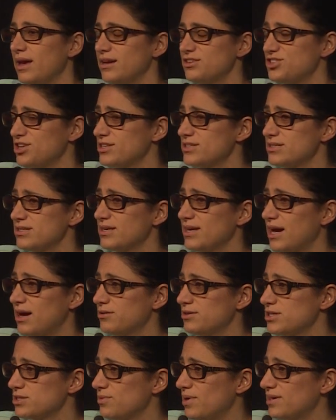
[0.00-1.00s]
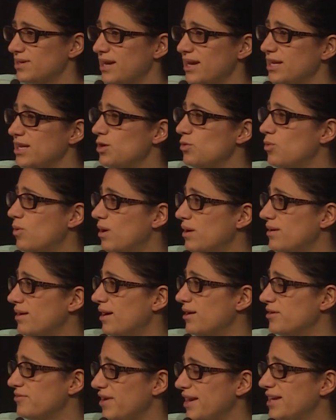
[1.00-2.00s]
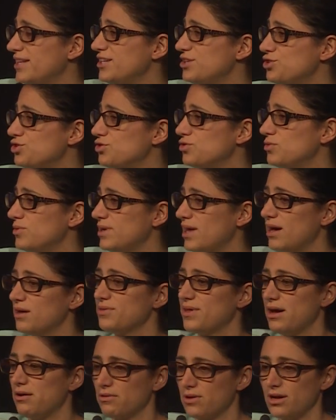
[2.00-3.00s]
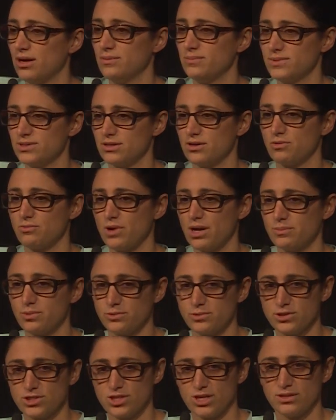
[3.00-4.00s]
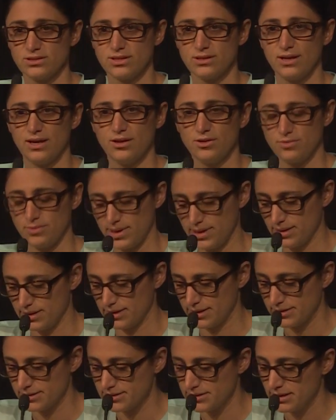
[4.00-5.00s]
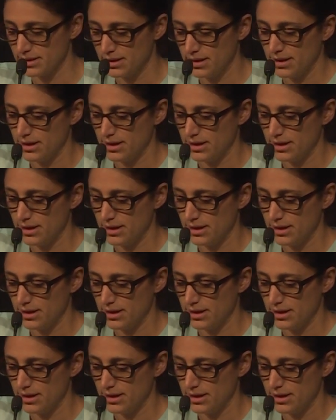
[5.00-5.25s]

Genesee County is ranked 81 out of 82 in health outcomes in our Robert Wood Johnson health rankings.